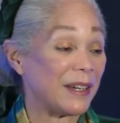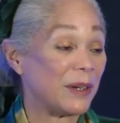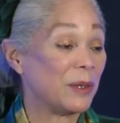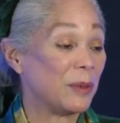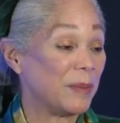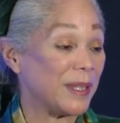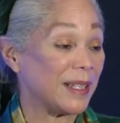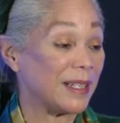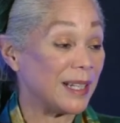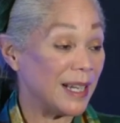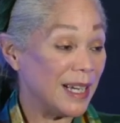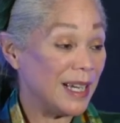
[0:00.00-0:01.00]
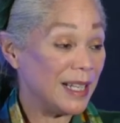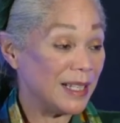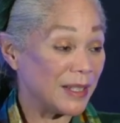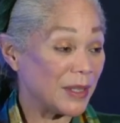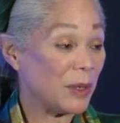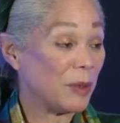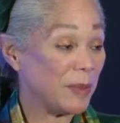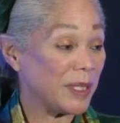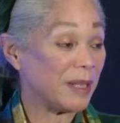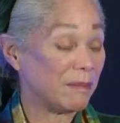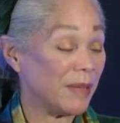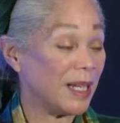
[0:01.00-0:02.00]
I hope that this opened
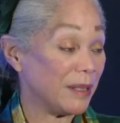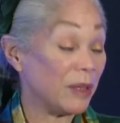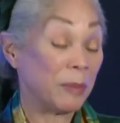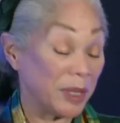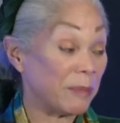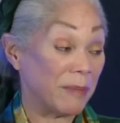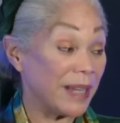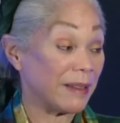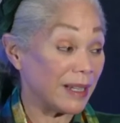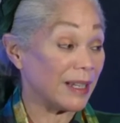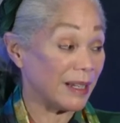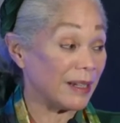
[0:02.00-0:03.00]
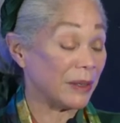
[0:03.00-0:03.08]
up my thinking.